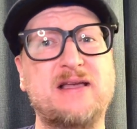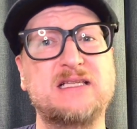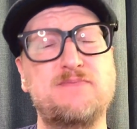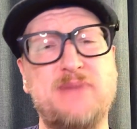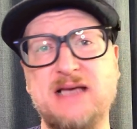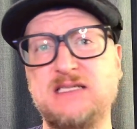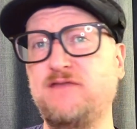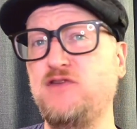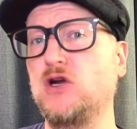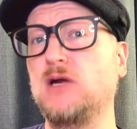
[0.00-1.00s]
it's best
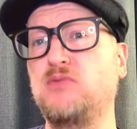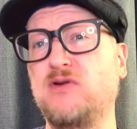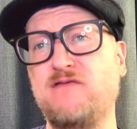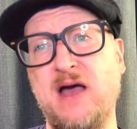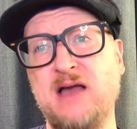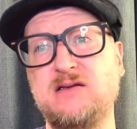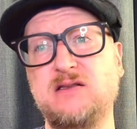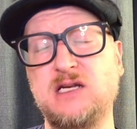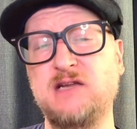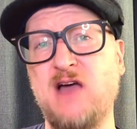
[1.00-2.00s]
if you can
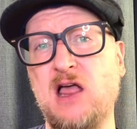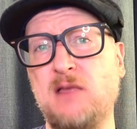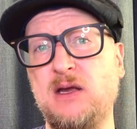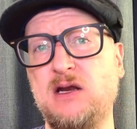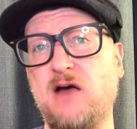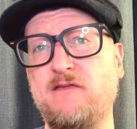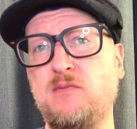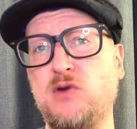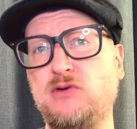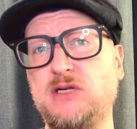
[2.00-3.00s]
prevent the development of a
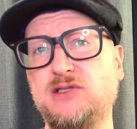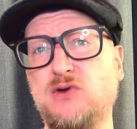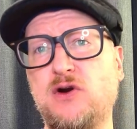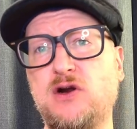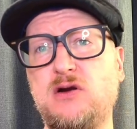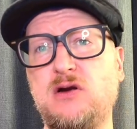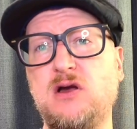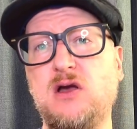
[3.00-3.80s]
mood disorder,